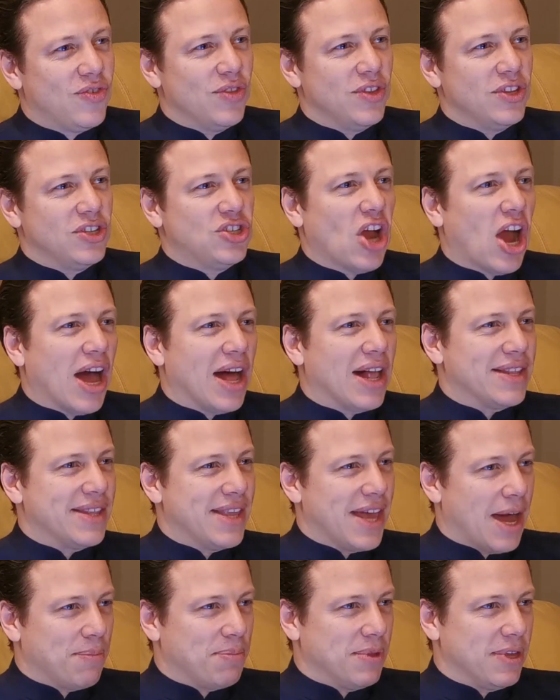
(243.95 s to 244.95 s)
the child
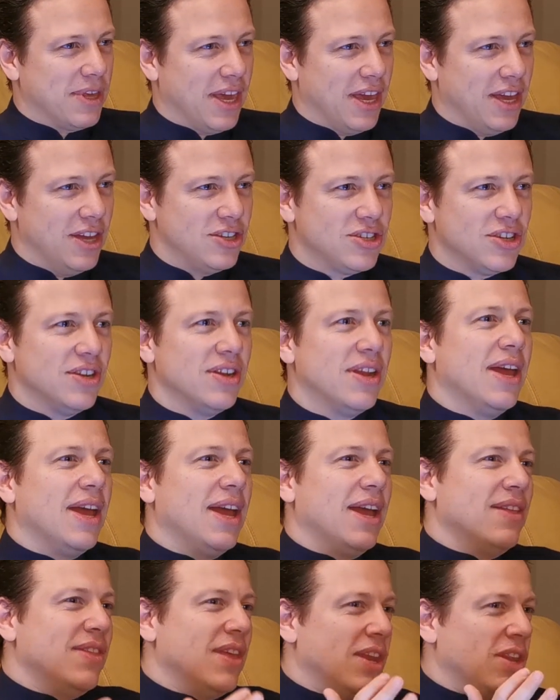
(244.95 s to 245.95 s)
application,
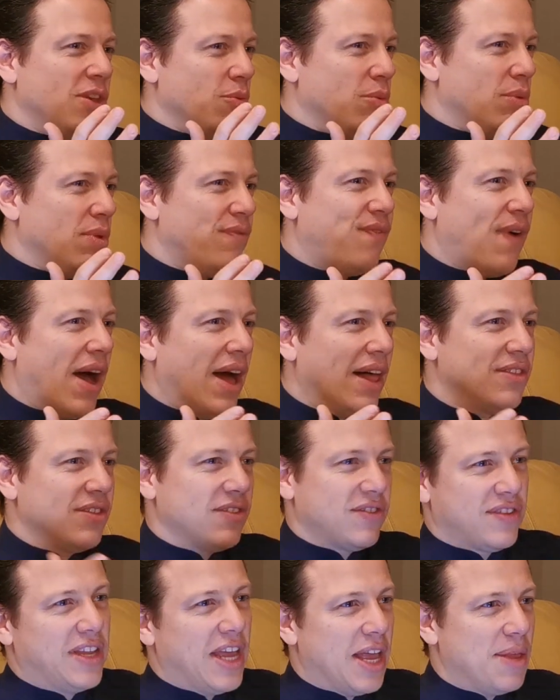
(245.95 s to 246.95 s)
and then you will file the
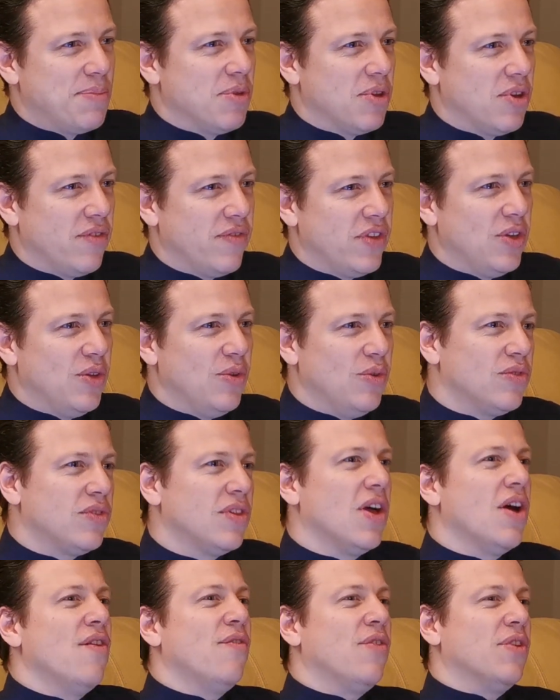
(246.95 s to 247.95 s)
statement of use
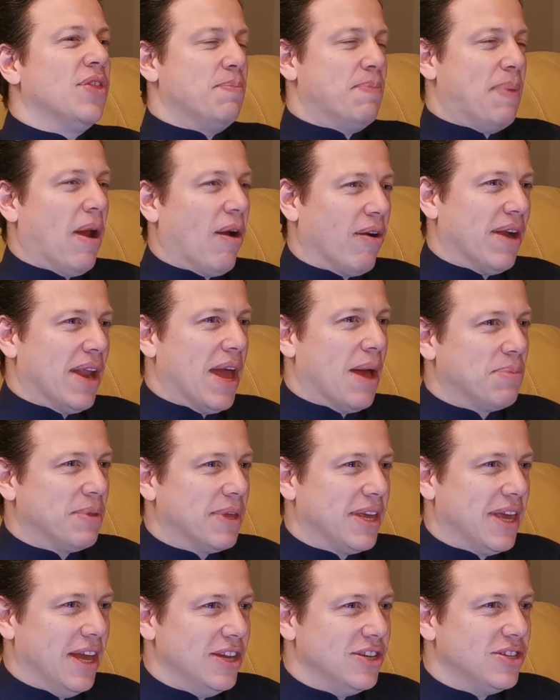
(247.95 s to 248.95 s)
for the parent
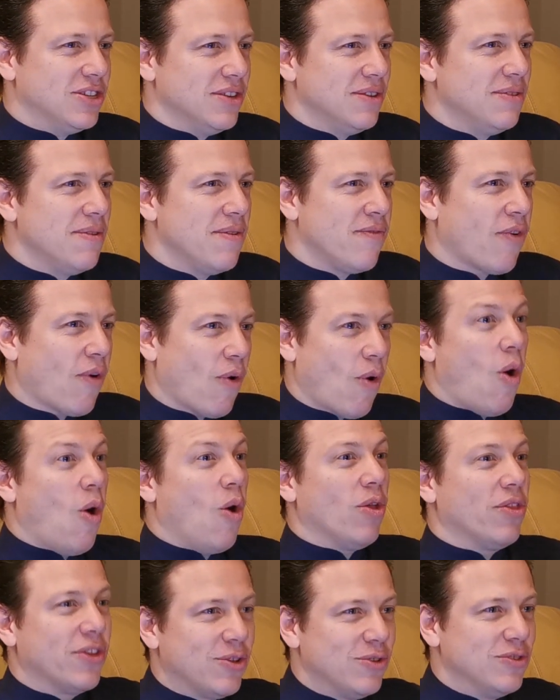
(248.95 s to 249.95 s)
application for
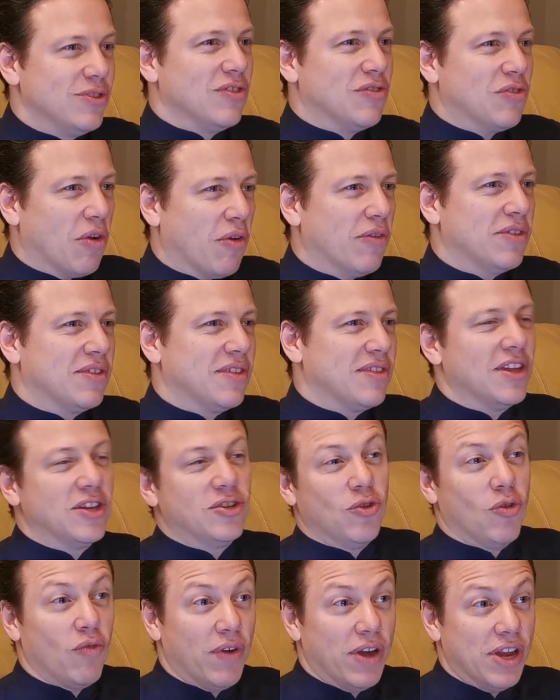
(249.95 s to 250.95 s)
all the goods and services that
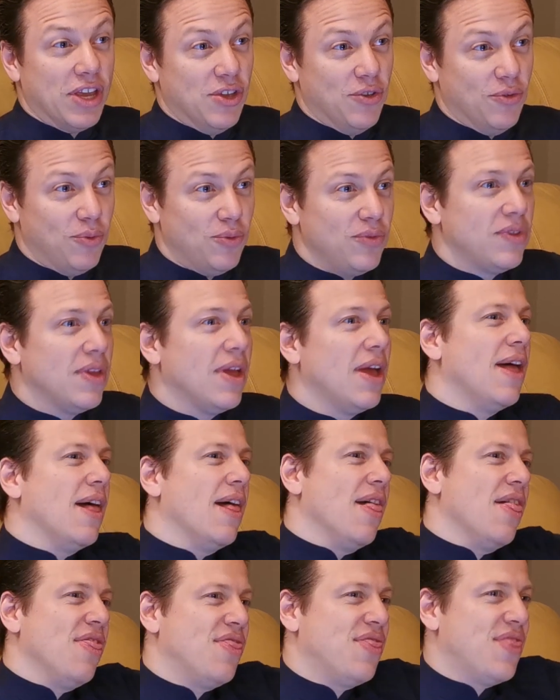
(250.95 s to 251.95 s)
you already use.
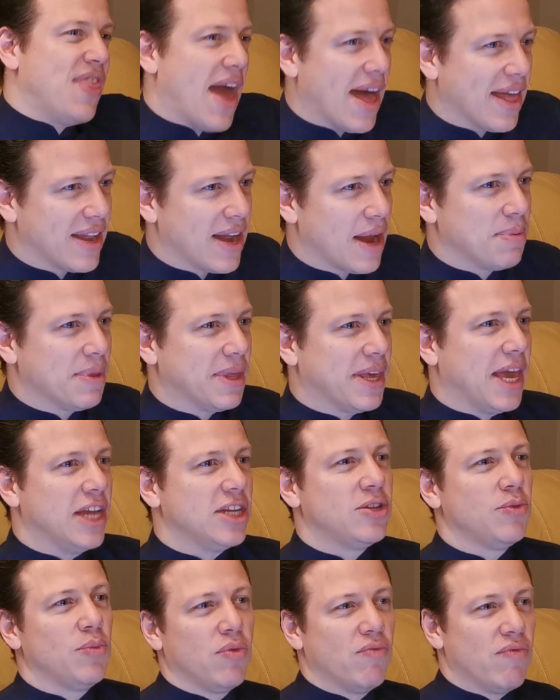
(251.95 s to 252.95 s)
That
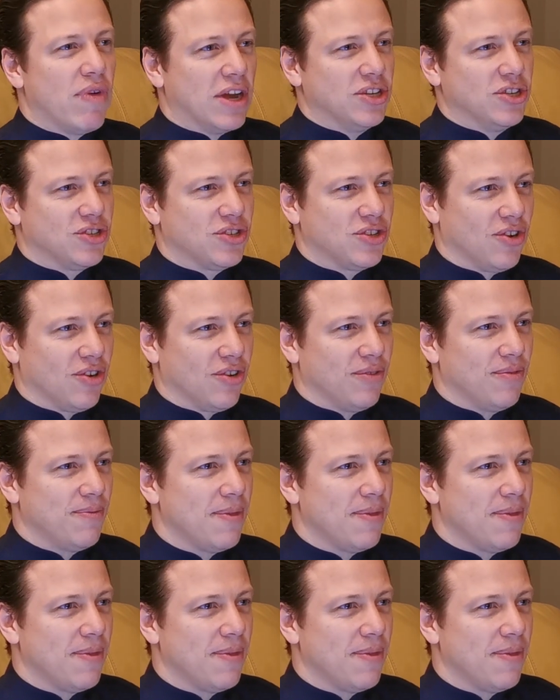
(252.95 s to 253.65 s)
application will register.